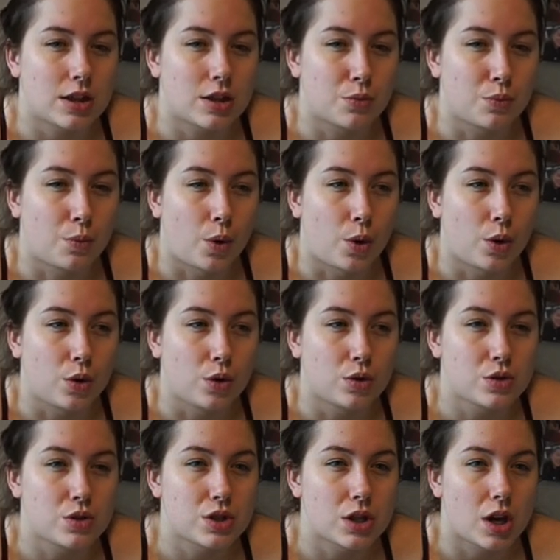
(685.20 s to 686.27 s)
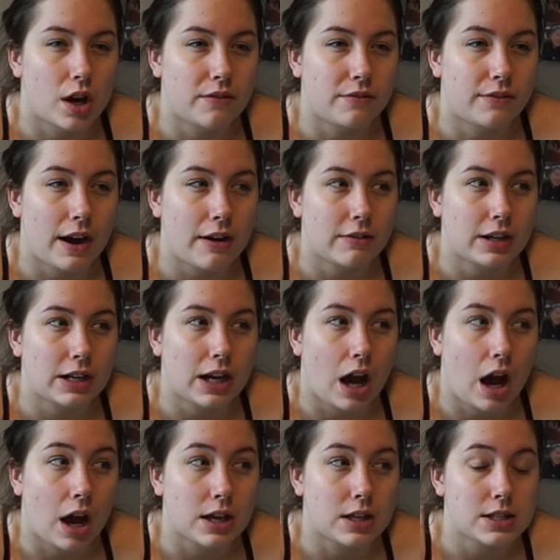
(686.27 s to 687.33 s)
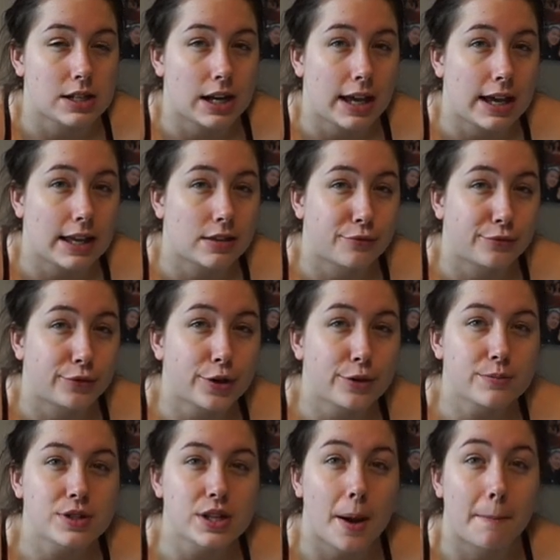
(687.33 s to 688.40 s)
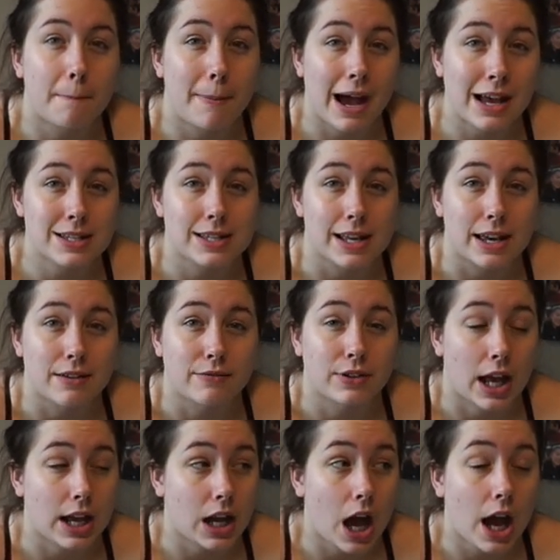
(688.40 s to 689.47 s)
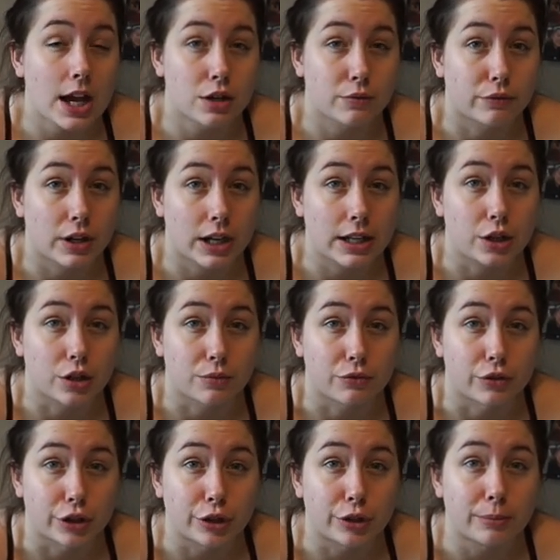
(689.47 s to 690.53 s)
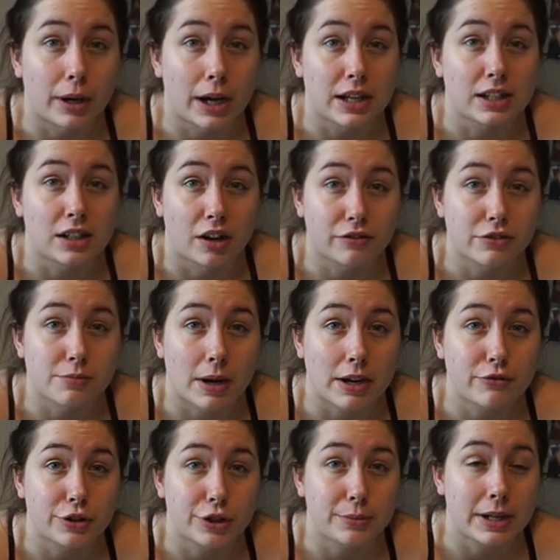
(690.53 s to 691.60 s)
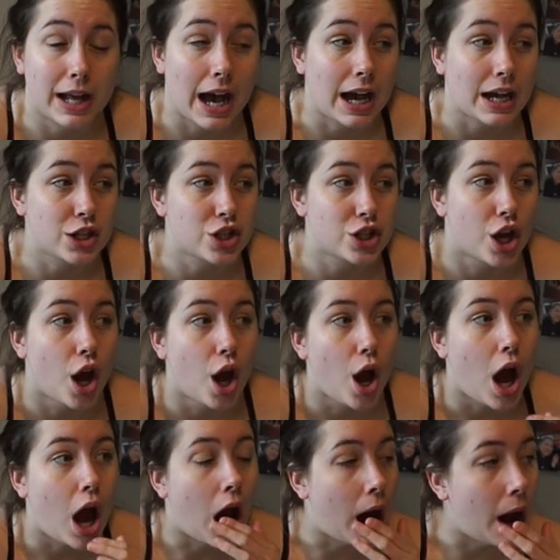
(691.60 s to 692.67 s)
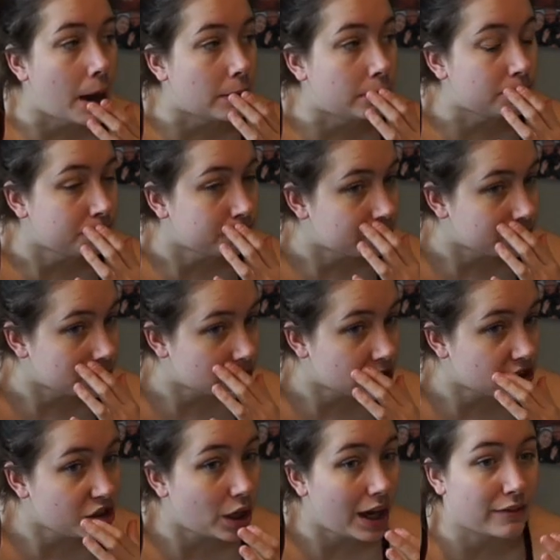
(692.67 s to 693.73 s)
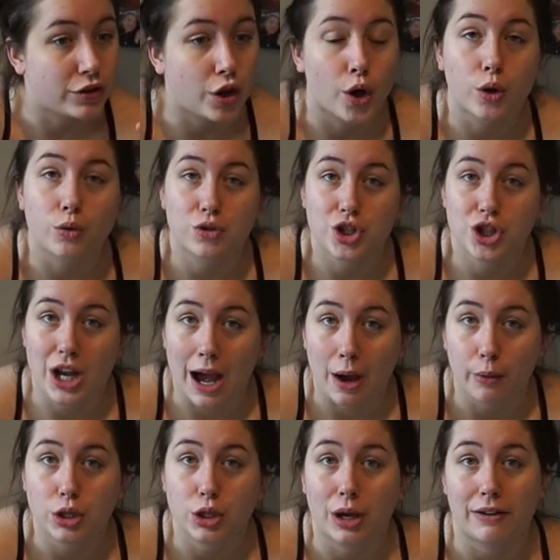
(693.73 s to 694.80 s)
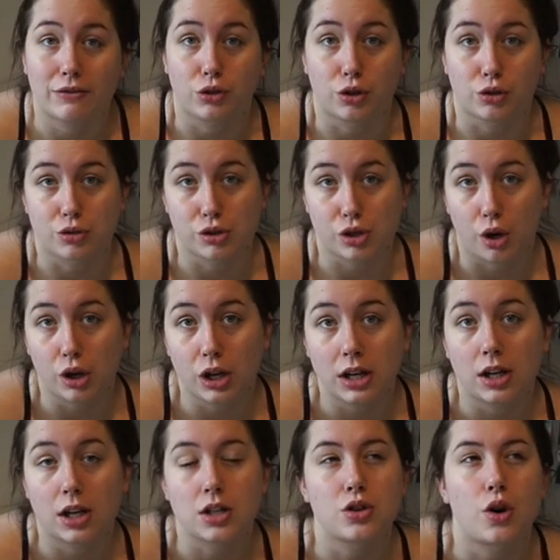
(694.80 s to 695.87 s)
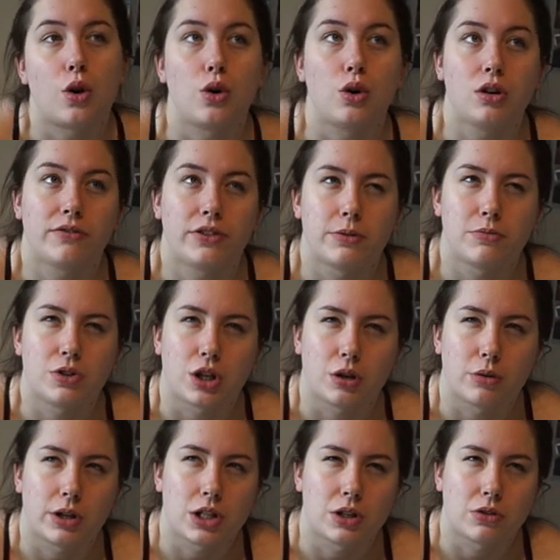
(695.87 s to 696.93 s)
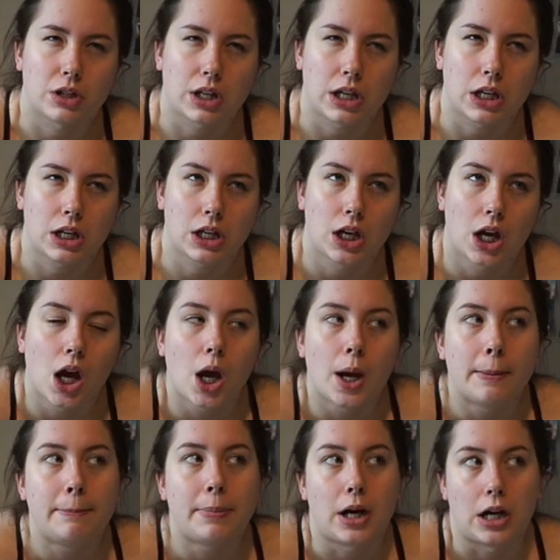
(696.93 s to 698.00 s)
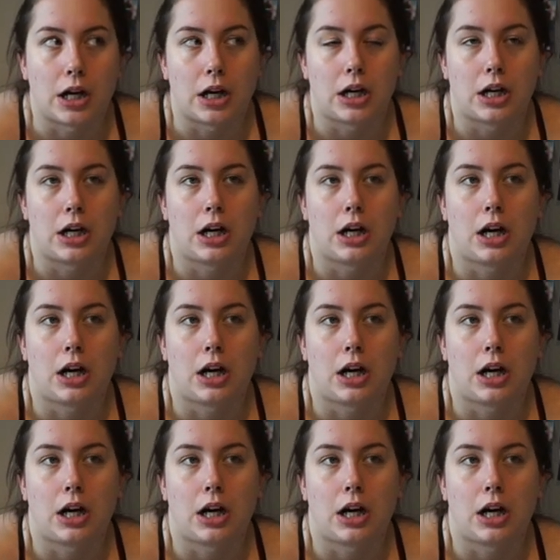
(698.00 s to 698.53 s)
the walls are very isolating. The rooms are massive. Like, I had a really good room. I loved my room in Ash. You have your own shower, you have your own toilet. Not all of them do, I don't think, but